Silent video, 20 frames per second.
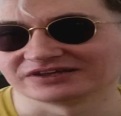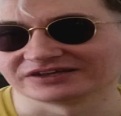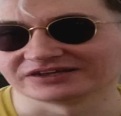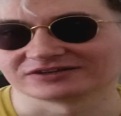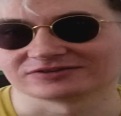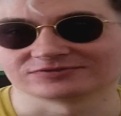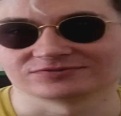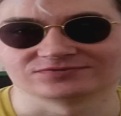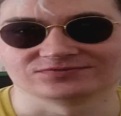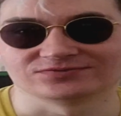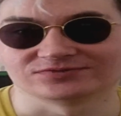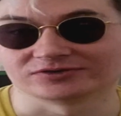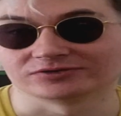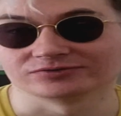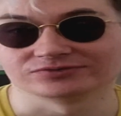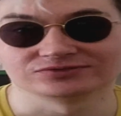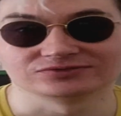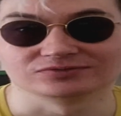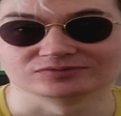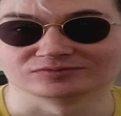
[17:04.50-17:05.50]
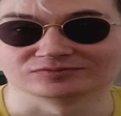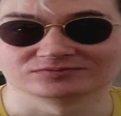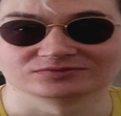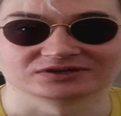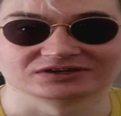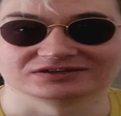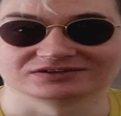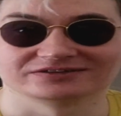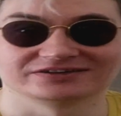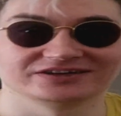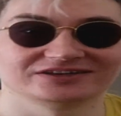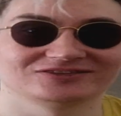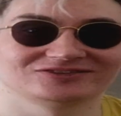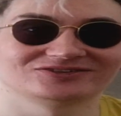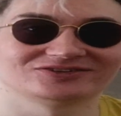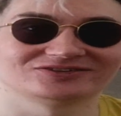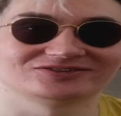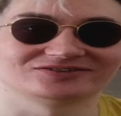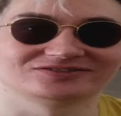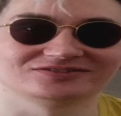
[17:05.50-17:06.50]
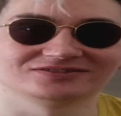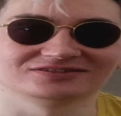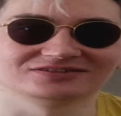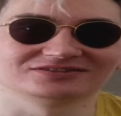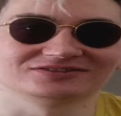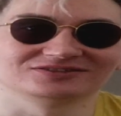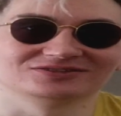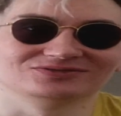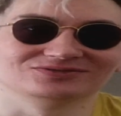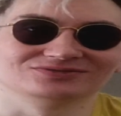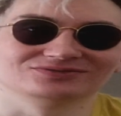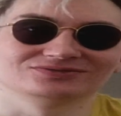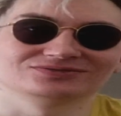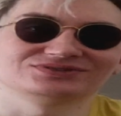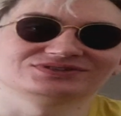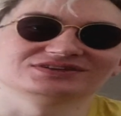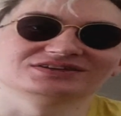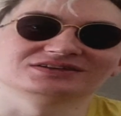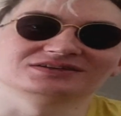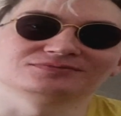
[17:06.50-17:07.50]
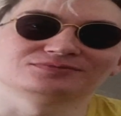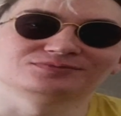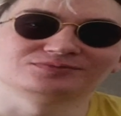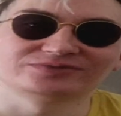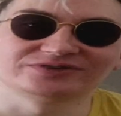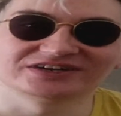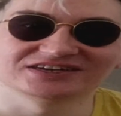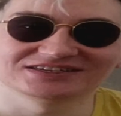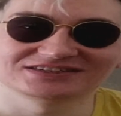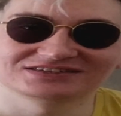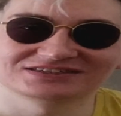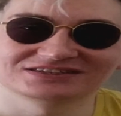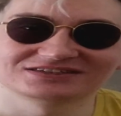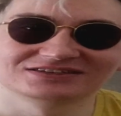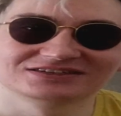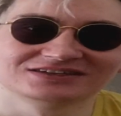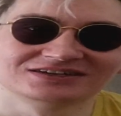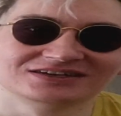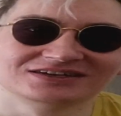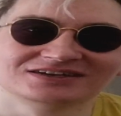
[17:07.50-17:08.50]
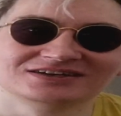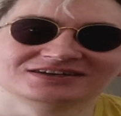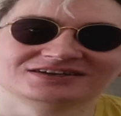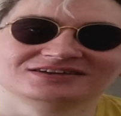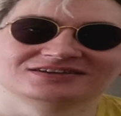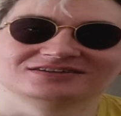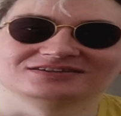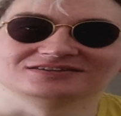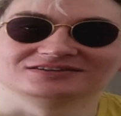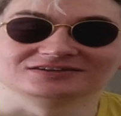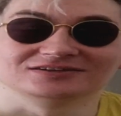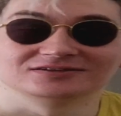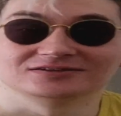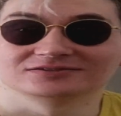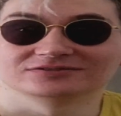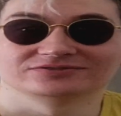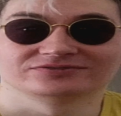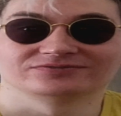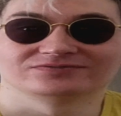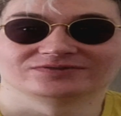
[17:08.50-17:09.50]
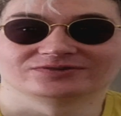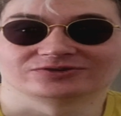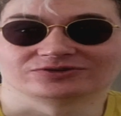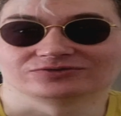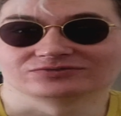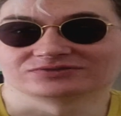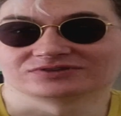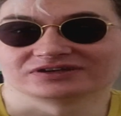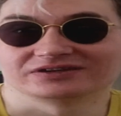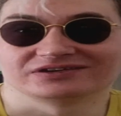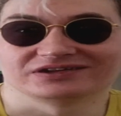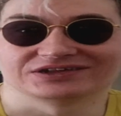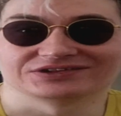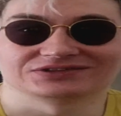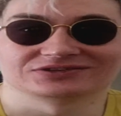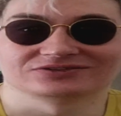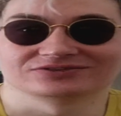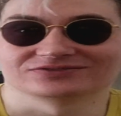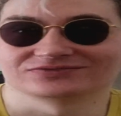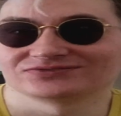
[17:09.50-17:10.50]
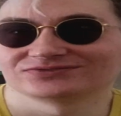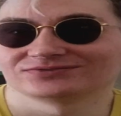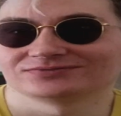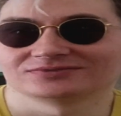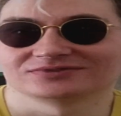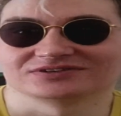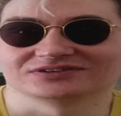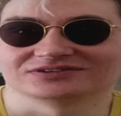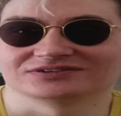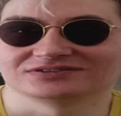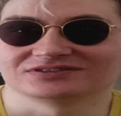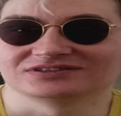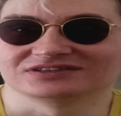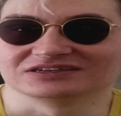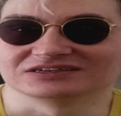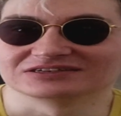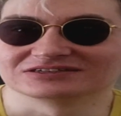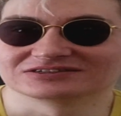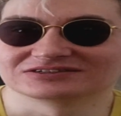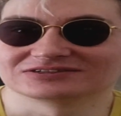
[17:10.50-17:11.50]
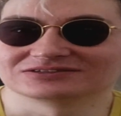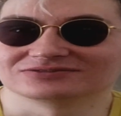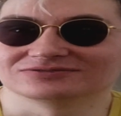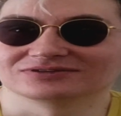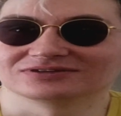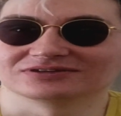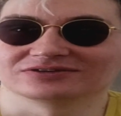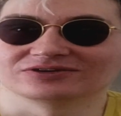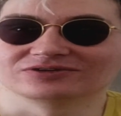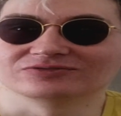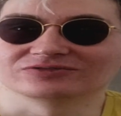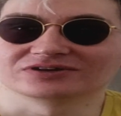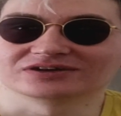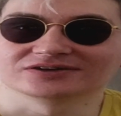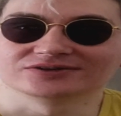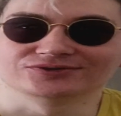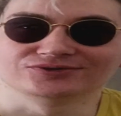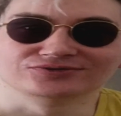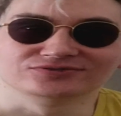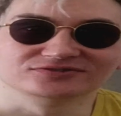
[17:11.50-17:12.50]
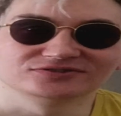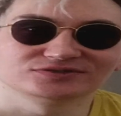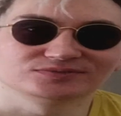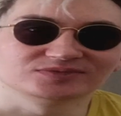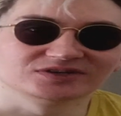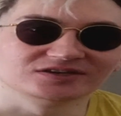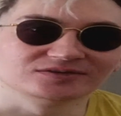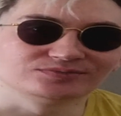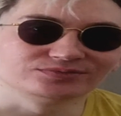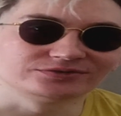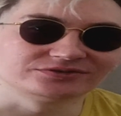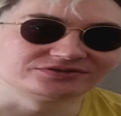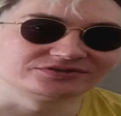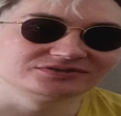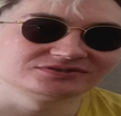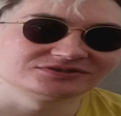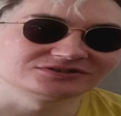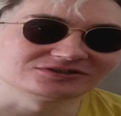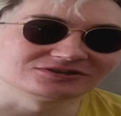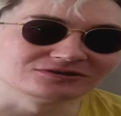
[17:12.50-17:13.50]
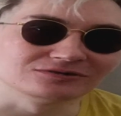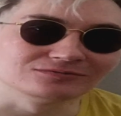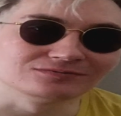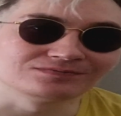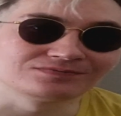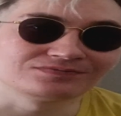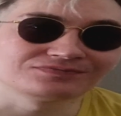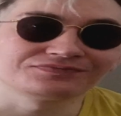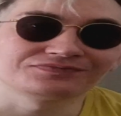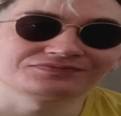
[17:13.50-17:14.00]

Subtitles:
like wrote a letter to the press. He wrote a lot of things to the local newspaper, so